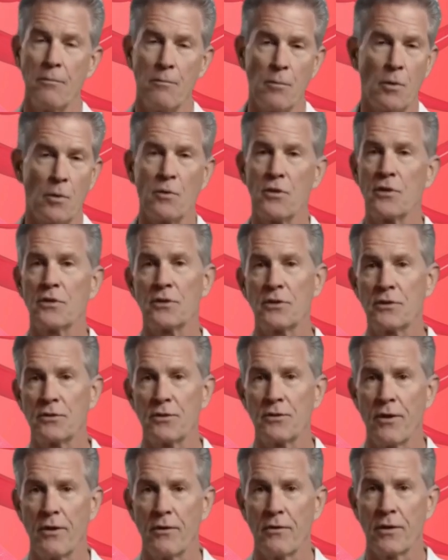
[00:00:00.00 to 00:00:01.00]

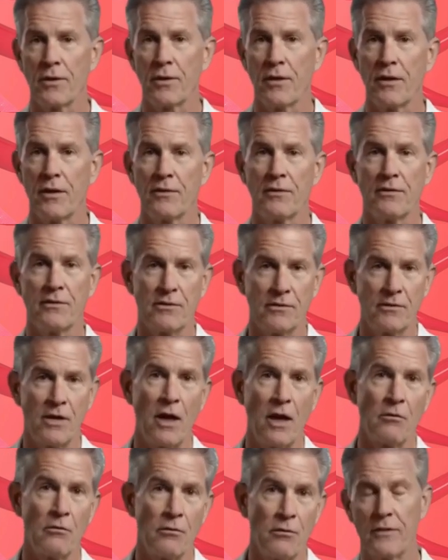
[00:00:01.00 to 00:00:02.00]
numbness, or
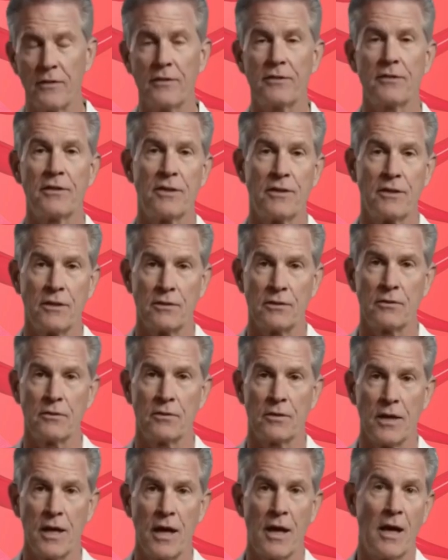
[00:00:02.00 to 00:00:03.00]
slow-healing wounds can
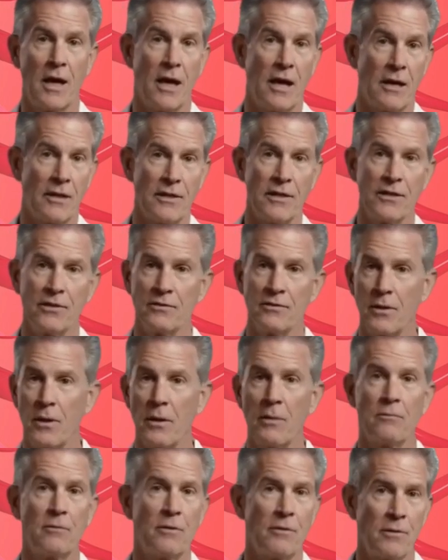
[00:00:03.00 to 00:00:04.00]
prevent severe
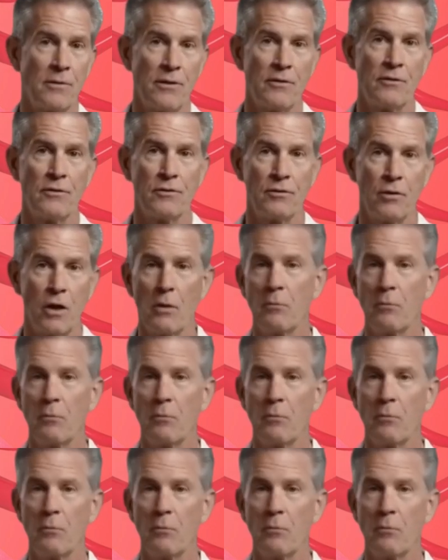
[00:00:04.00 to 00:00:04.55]
complications.